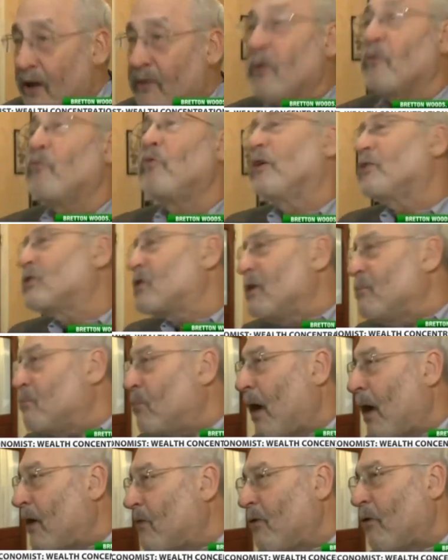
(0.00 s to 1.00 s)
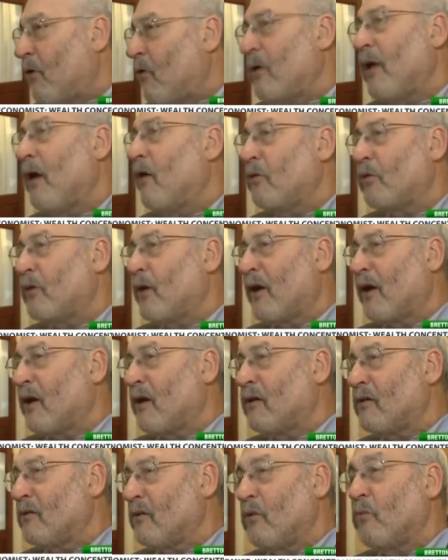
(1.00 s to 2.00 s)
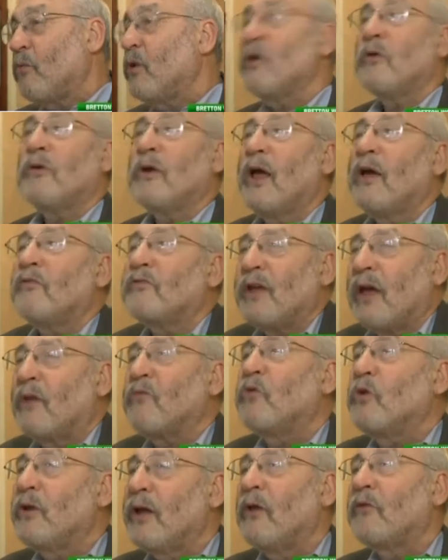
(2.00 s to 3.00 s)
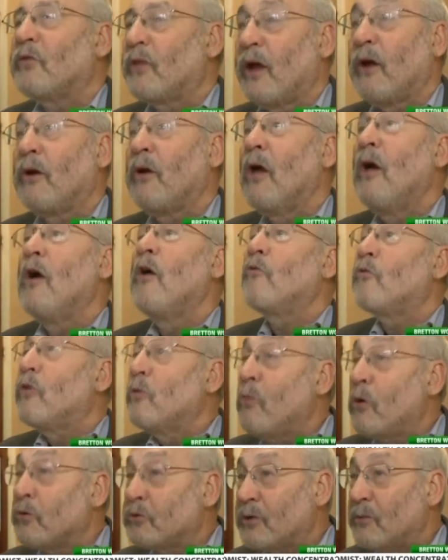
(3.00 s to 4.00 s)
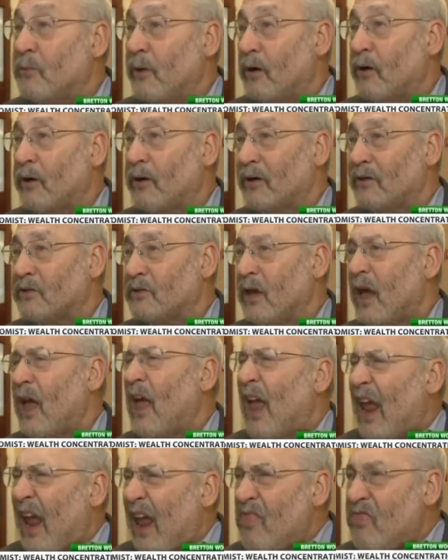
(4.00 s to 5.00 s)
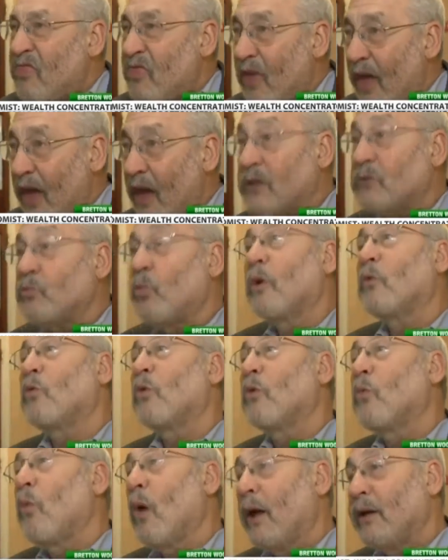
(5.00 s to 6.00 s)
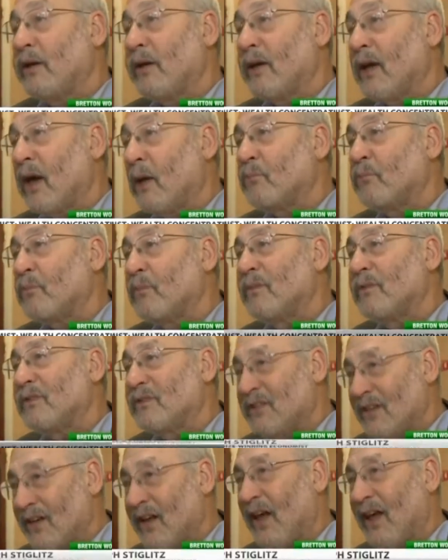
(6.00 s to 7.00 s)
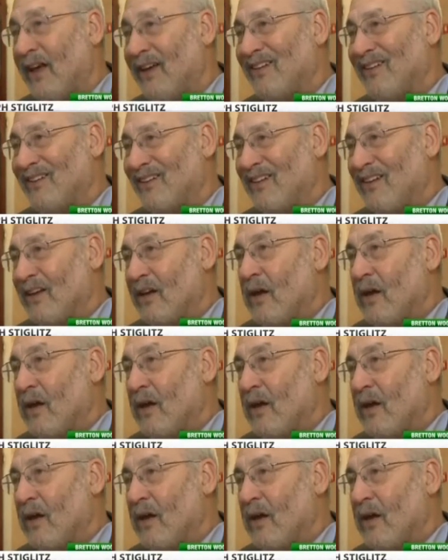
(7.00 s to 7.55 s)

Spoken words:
If the rich can buy their own health care, we don't have to have good health care for most Americans. And that's where we're winding up today.